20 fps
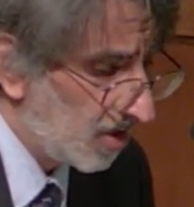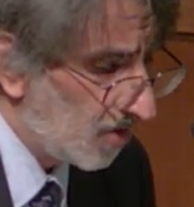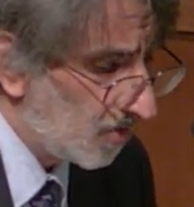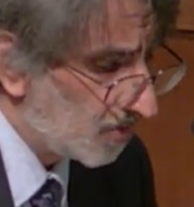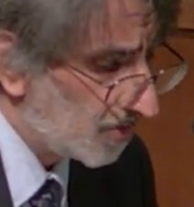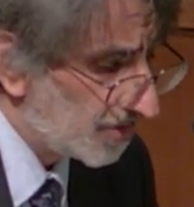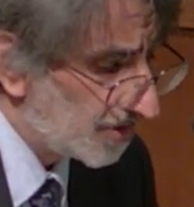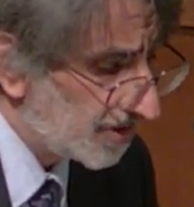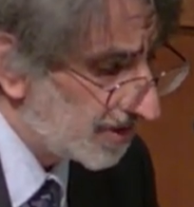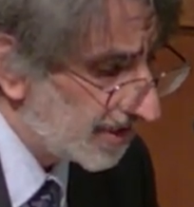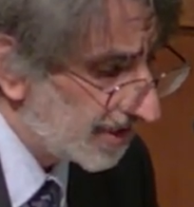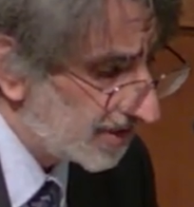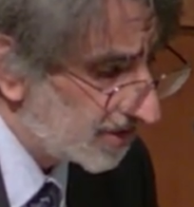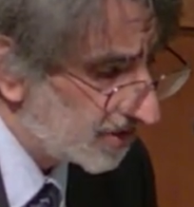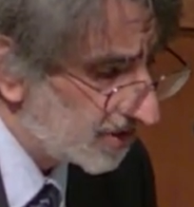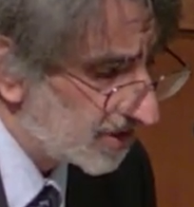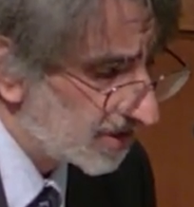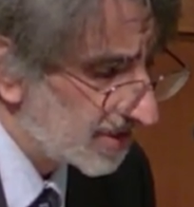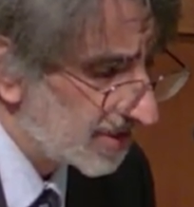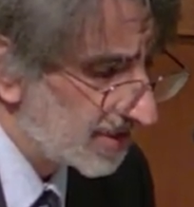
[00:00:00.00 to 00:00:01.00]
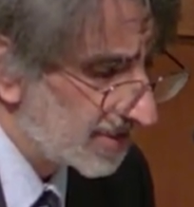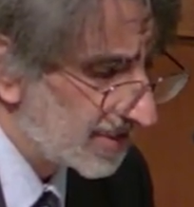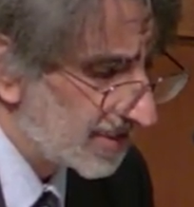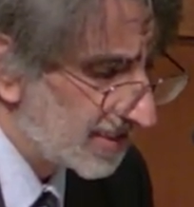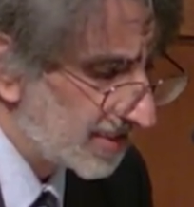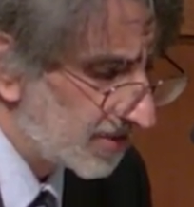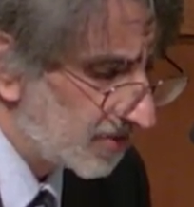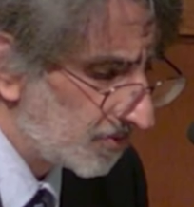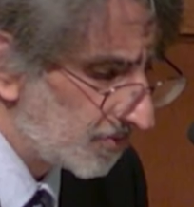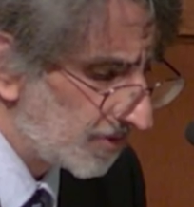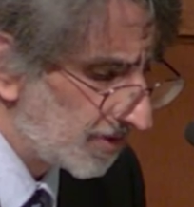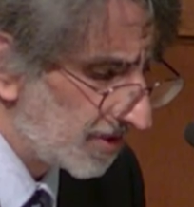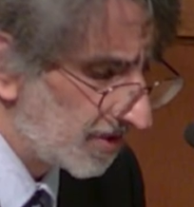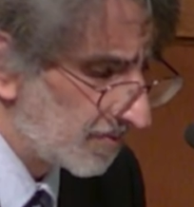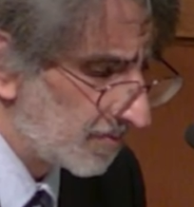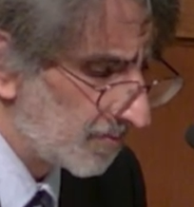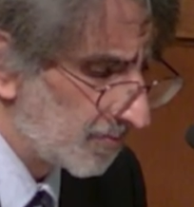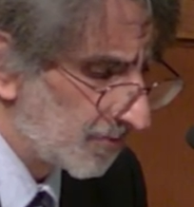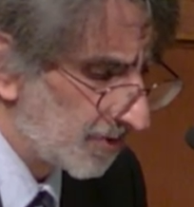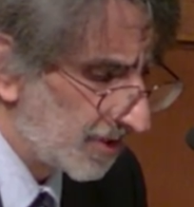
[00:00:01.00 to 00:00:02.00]
with the nation's continuing
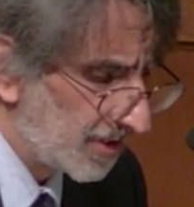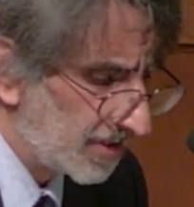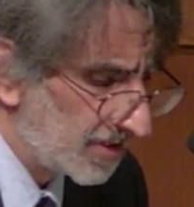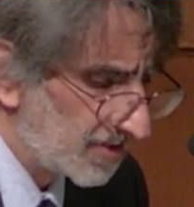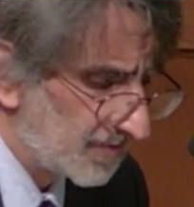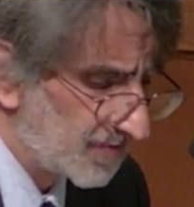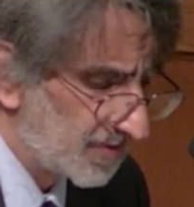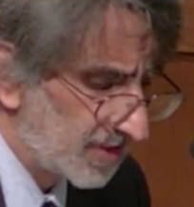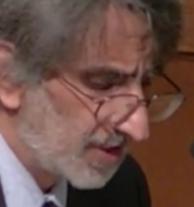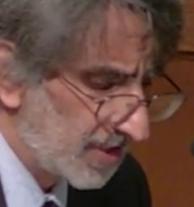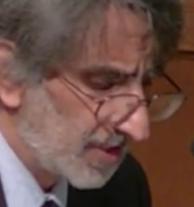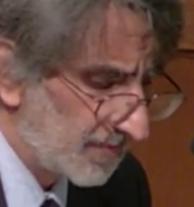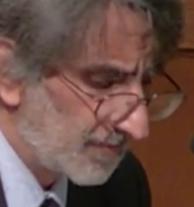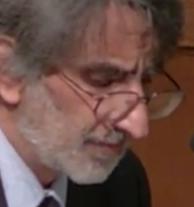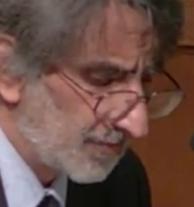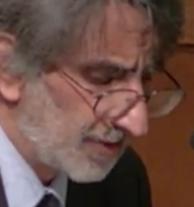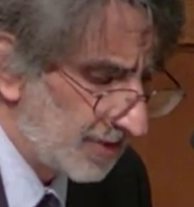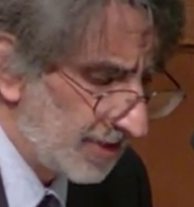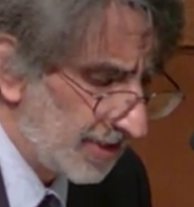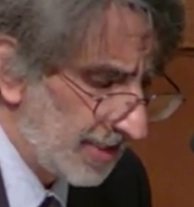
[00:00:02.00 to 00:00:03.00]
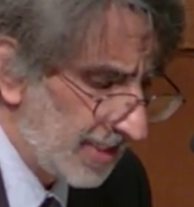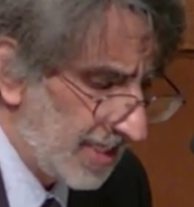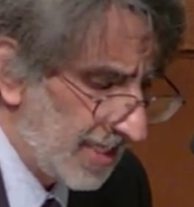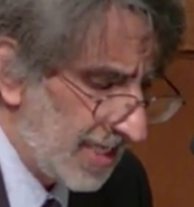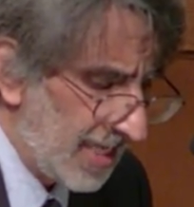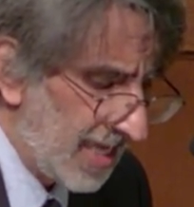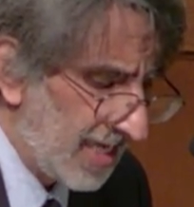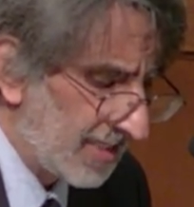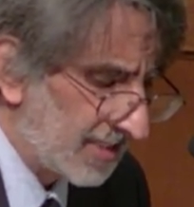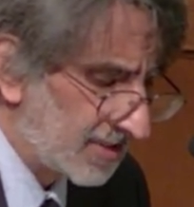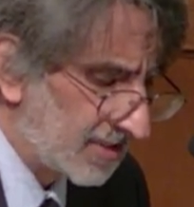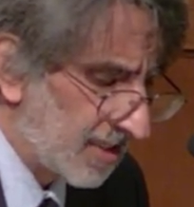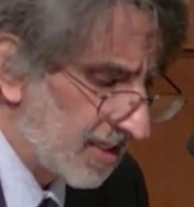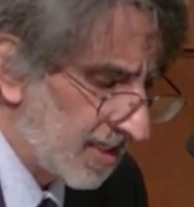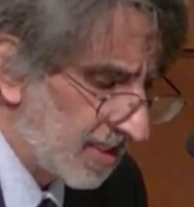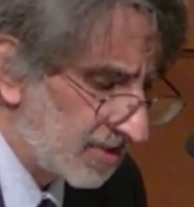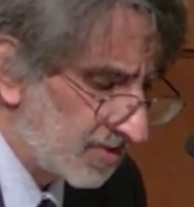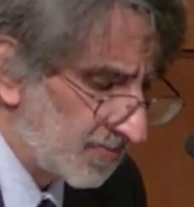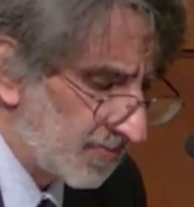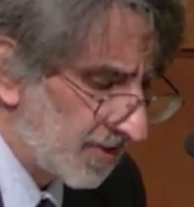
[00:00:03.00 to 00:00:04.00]
embrace of slavery and its
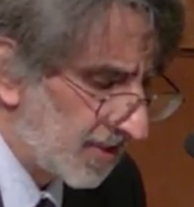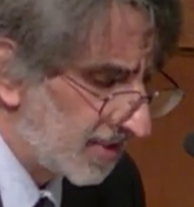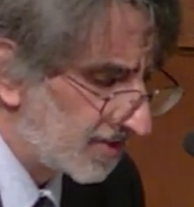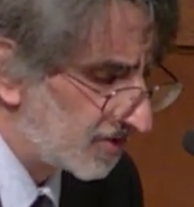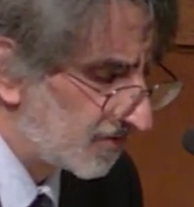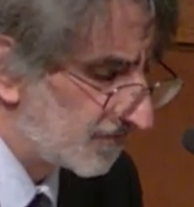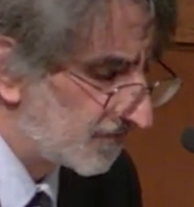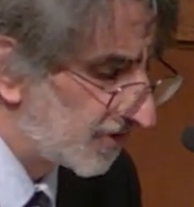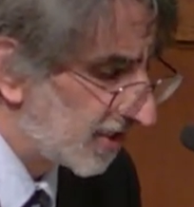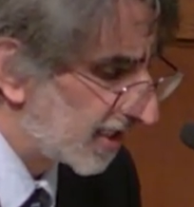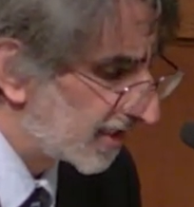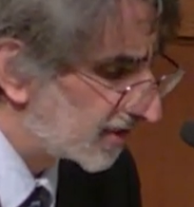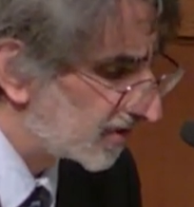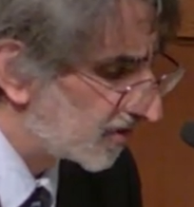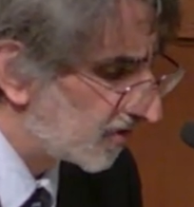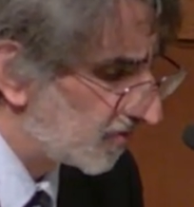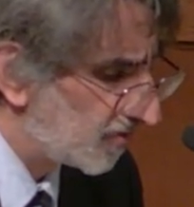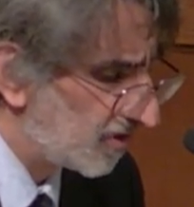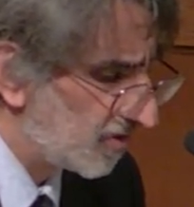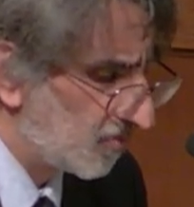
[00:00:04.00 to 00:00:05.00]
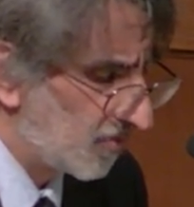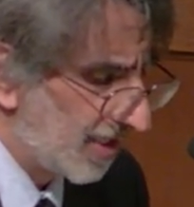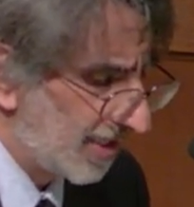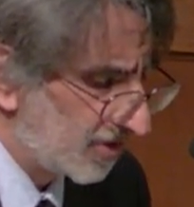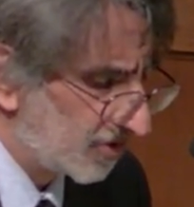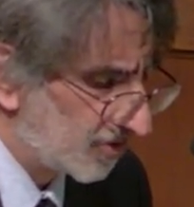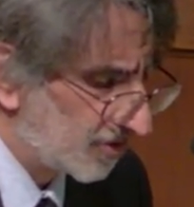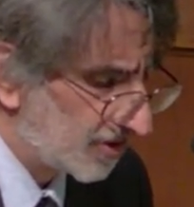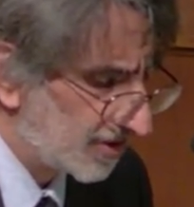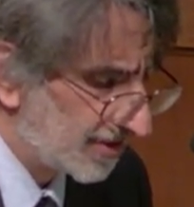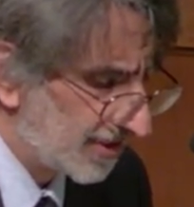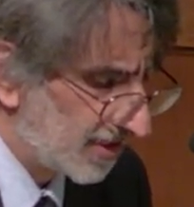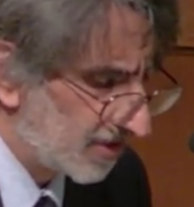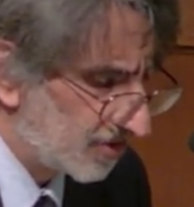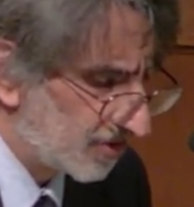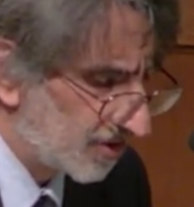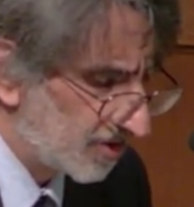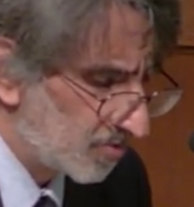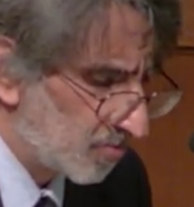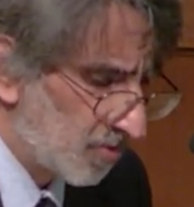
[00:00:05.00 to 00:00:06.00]
hodgepodge of Jacksonian
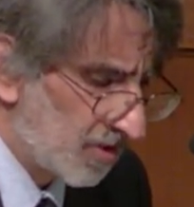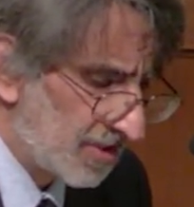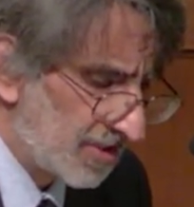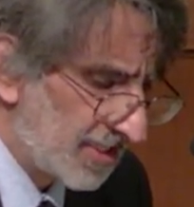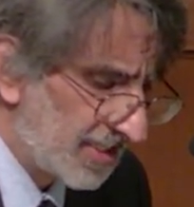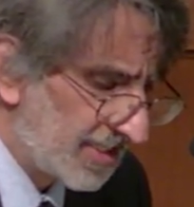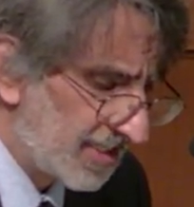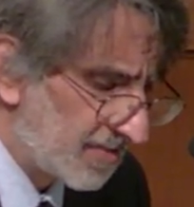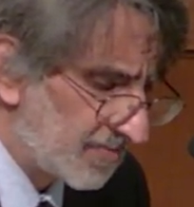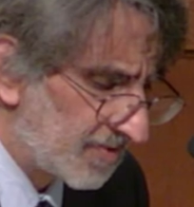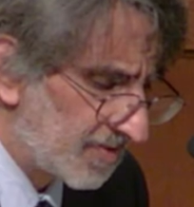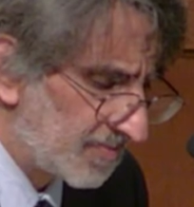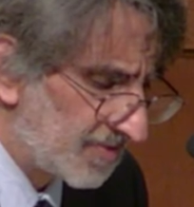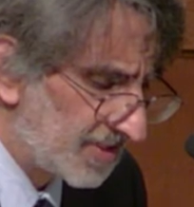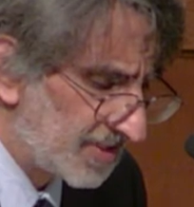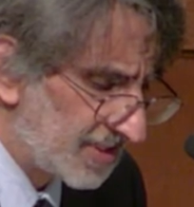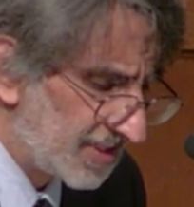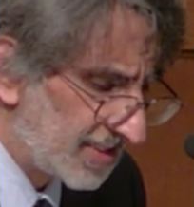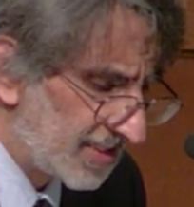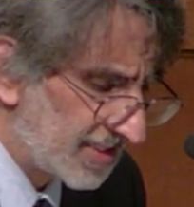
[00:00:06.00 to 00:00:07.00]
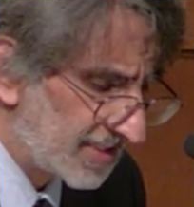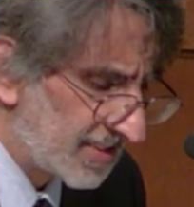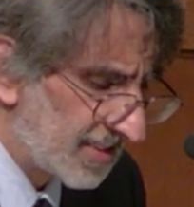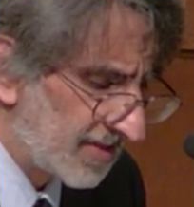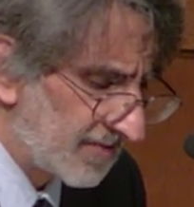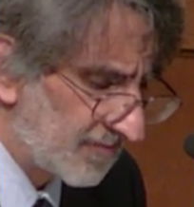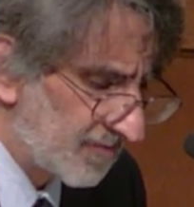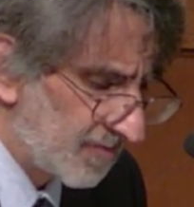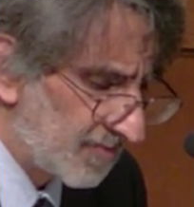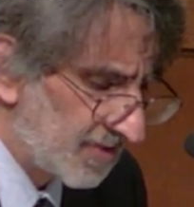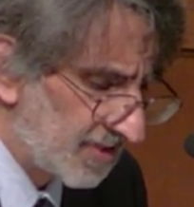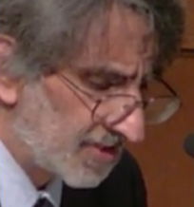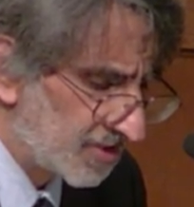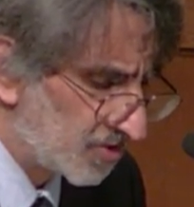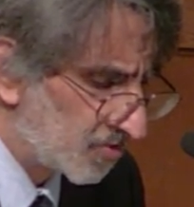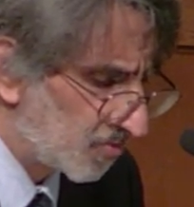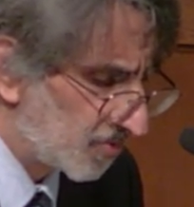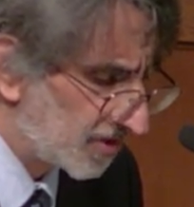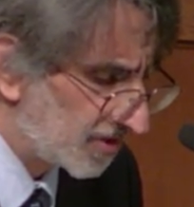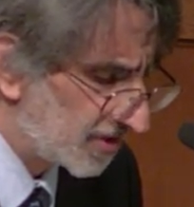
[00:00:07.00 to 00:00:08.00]
rationalizations one day come to be seen as every bit as
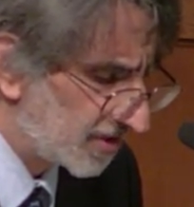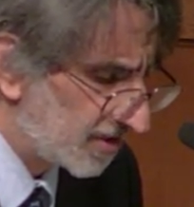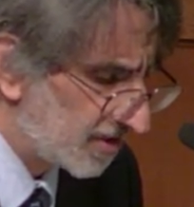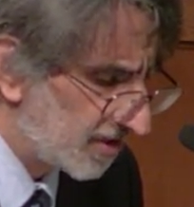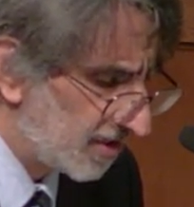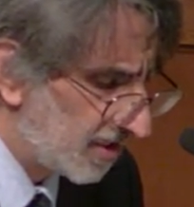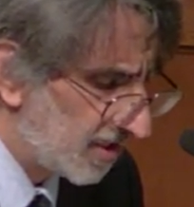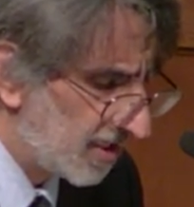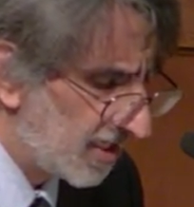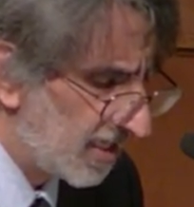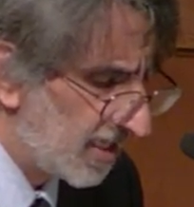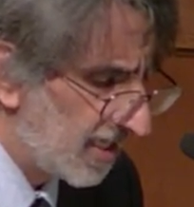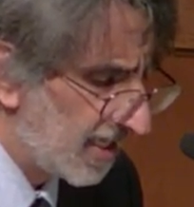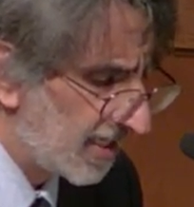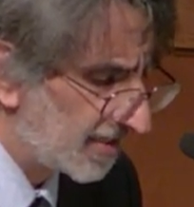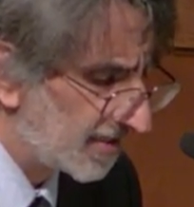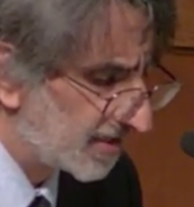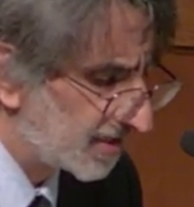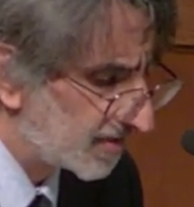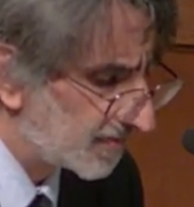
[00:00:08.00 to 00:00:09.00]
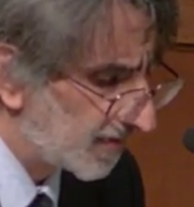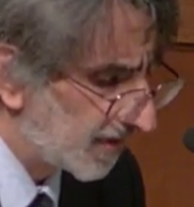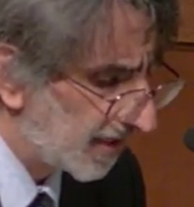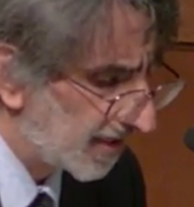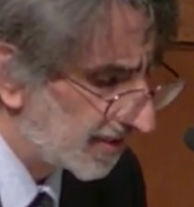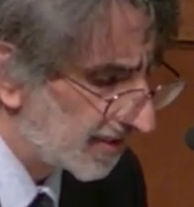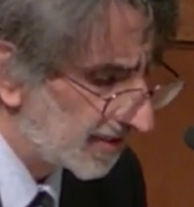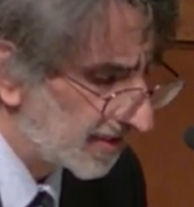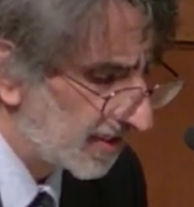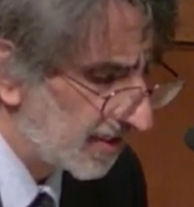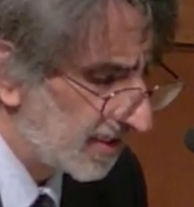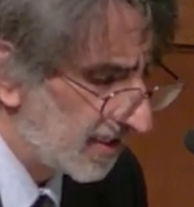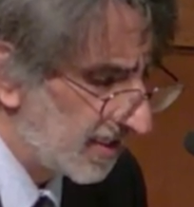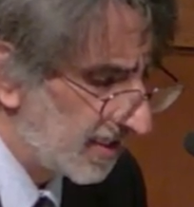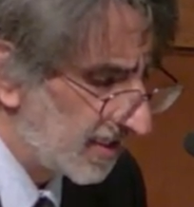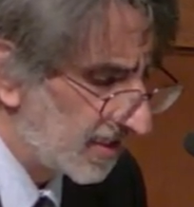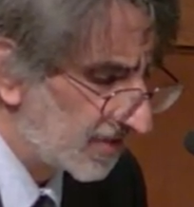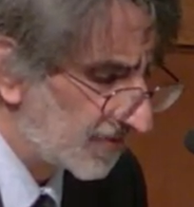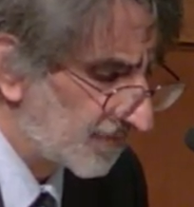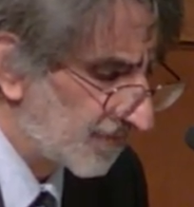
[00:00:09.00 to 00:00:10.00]
twisted and despotic
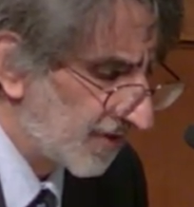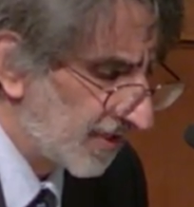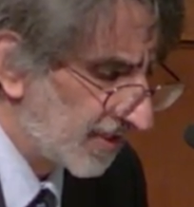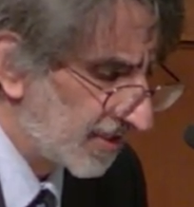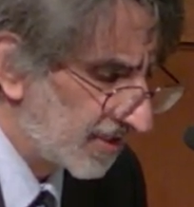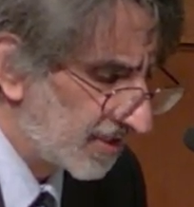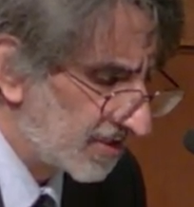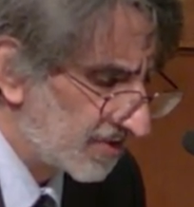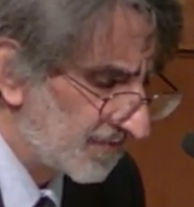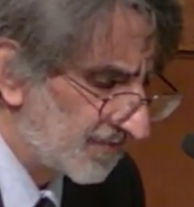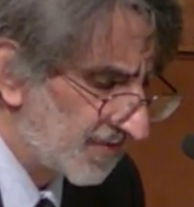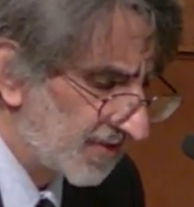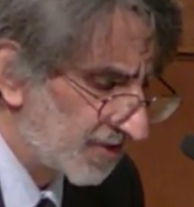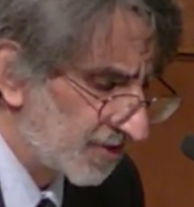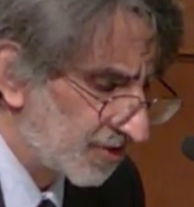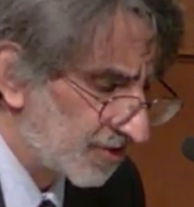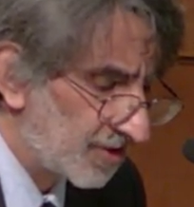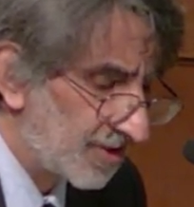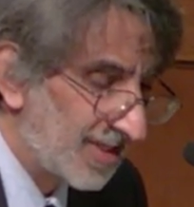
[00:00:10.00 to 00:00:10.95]
as Franklin's fictional